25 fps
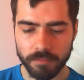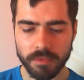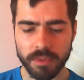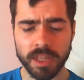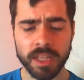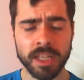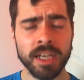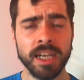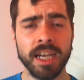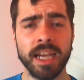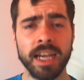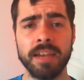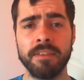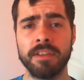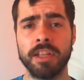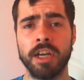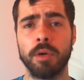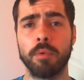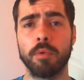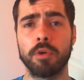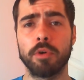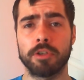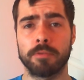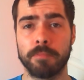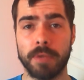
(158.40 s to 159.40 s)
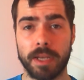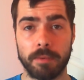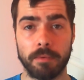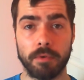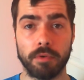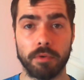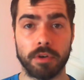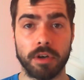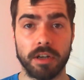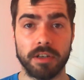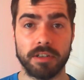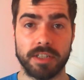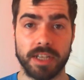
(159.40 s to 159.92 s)
Even though it was minimal
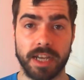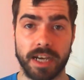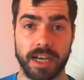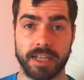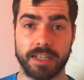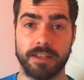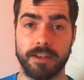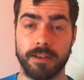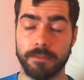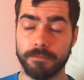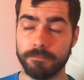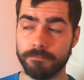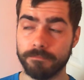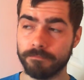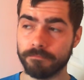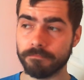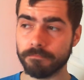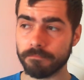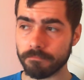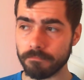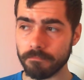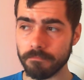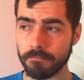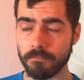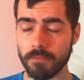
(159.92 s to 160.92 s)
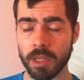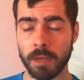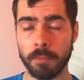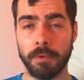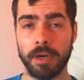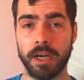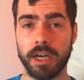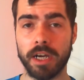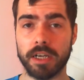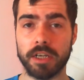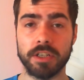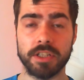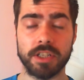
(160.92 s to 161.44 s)
contact. But
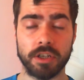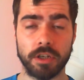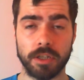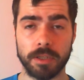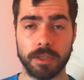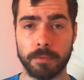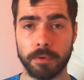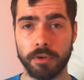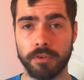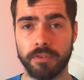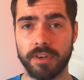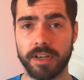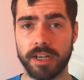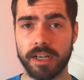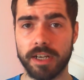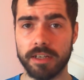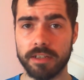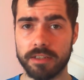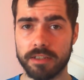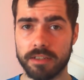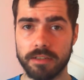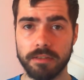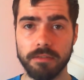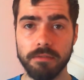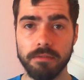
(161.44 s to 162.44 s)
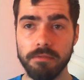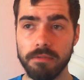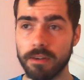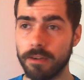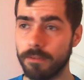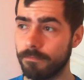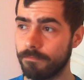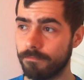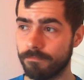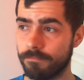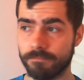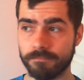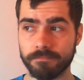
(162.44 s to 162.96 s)
because he got the ball first,
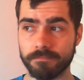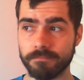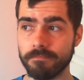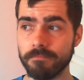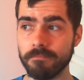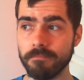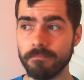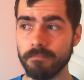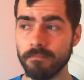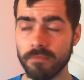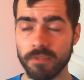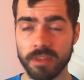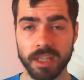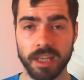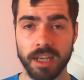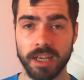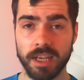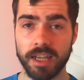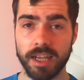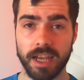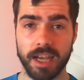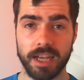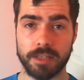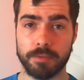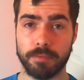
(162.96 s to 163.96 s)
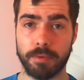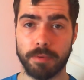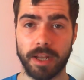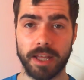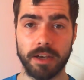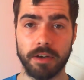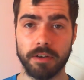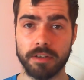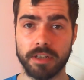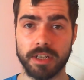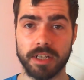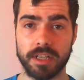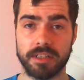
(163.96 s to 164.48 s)
it's play on.
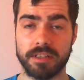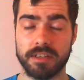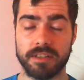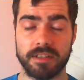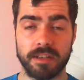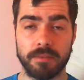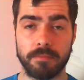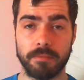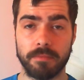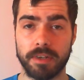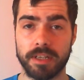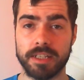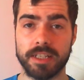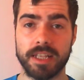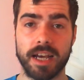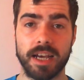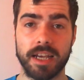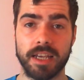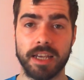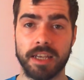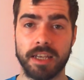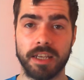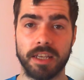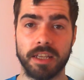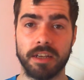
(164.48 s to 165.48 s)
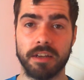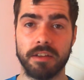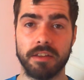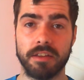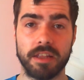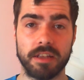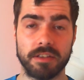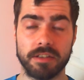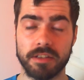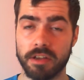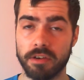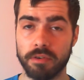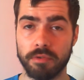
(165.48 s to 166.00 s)
It's as simple as that. You know, there's
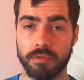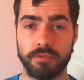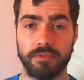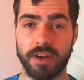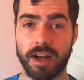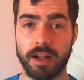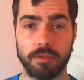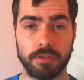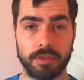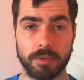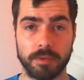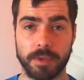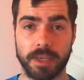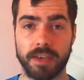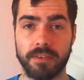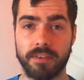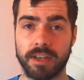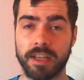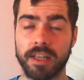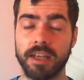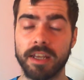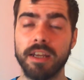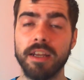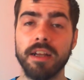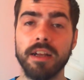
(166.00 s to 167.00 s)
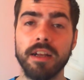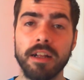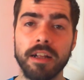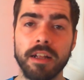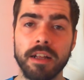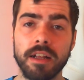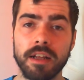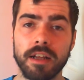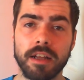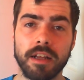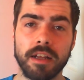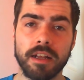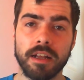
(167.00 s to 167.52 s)
no foul to be given.
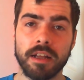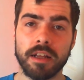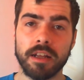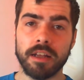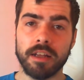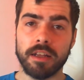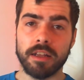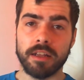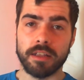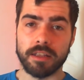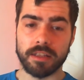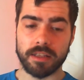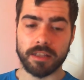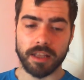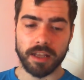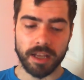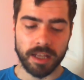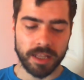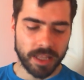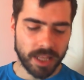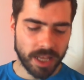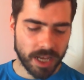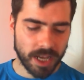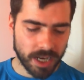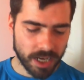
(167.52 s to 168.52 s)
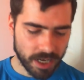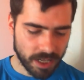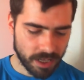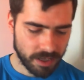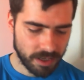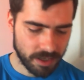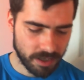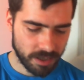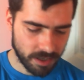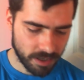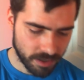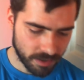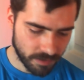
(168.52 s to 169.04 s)
And then,
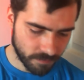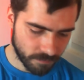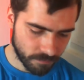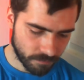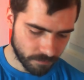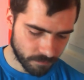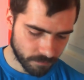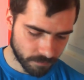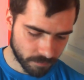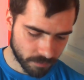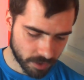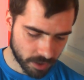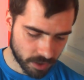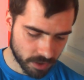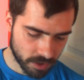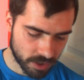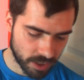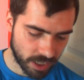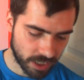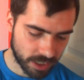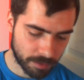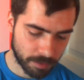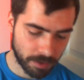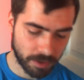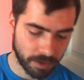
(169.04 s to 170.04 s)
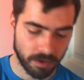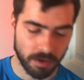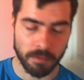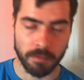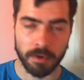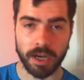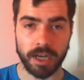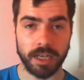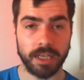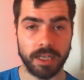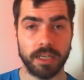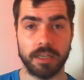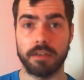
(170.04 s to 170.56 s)
because I had to be
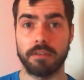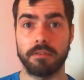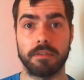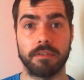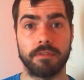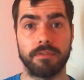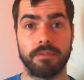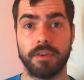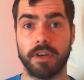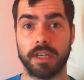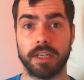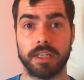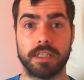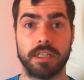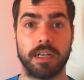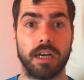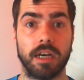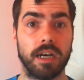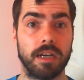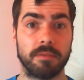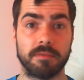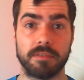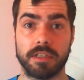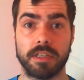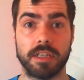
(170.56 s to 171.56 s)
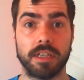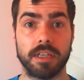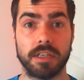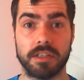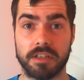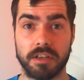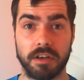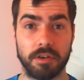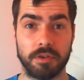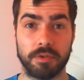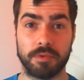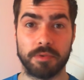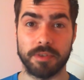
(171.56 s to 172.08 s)
reminded of the fucking times that these
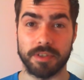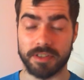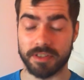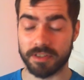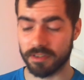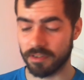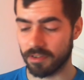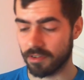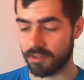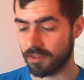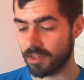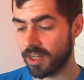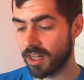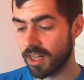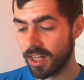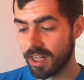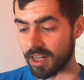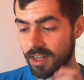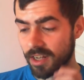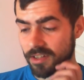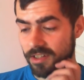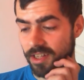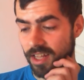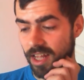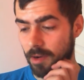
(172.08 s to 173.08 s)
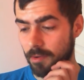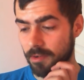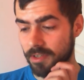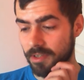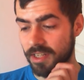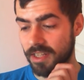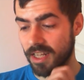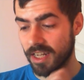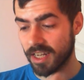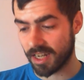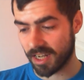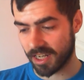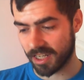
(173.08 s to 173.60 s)
goals were scored. So that was in the
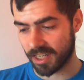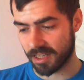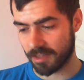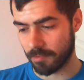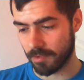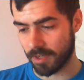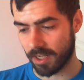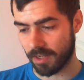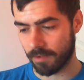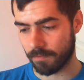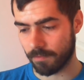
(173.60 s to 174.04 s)
9th minute.